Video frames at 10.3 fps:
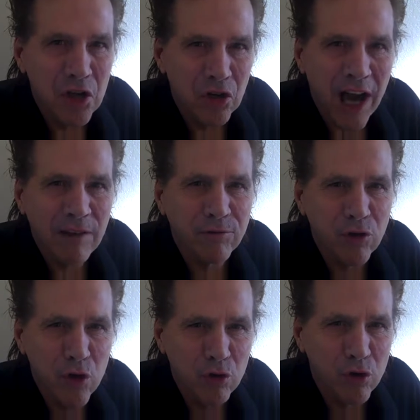Good
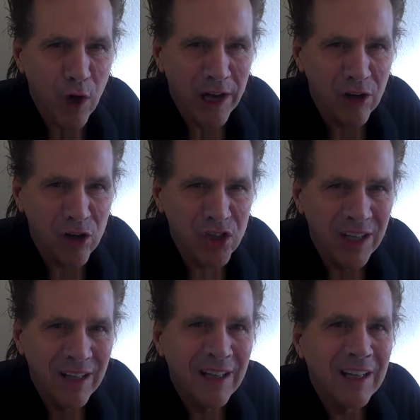afternoon,
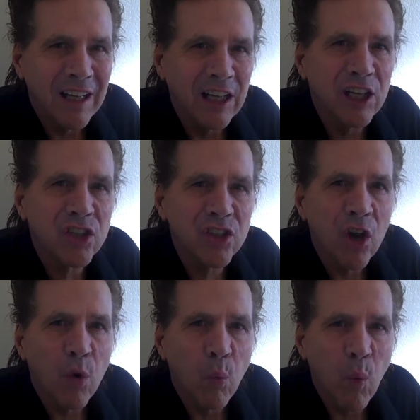traders. It is
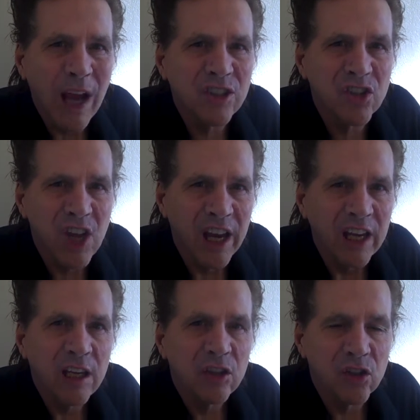
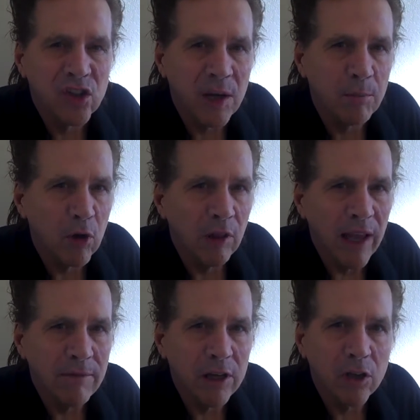Wednesday, December
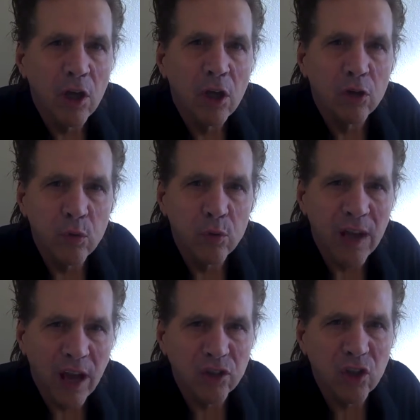11th,
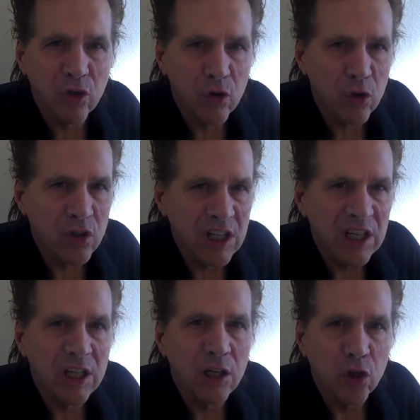
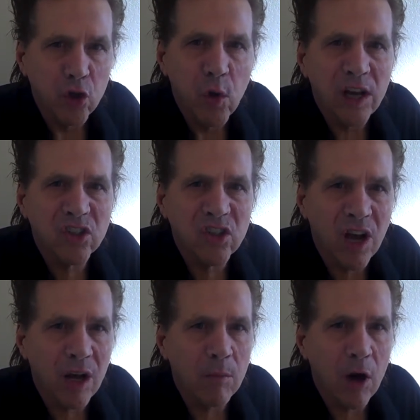2013, and the U.S.
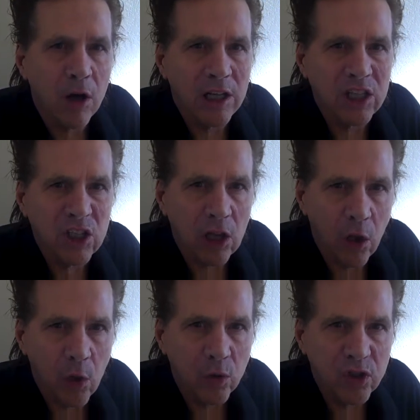stock market is
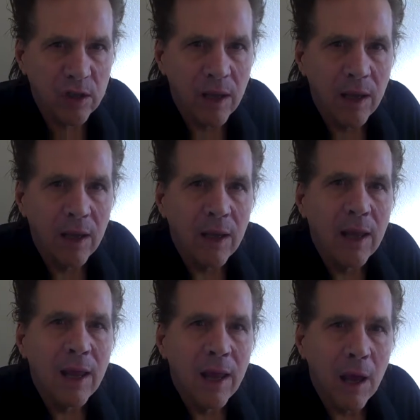closed.
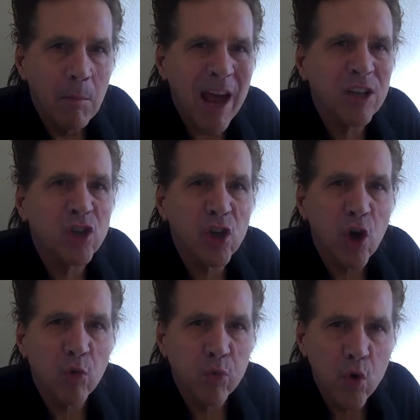Imagine
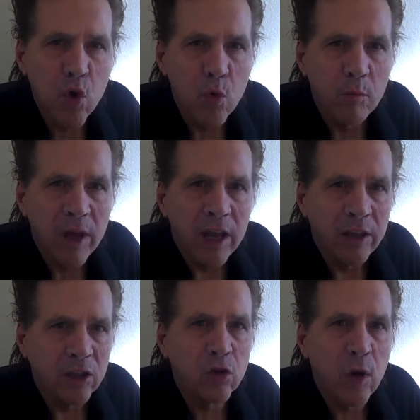a
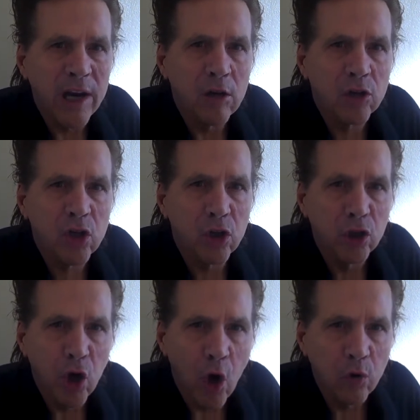room that traders
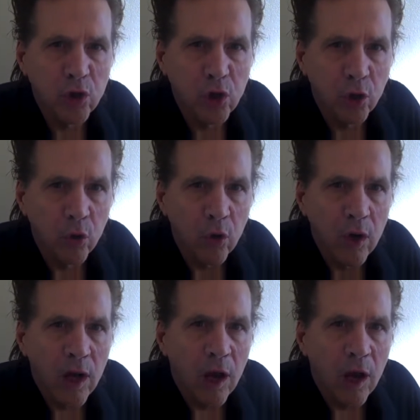could go to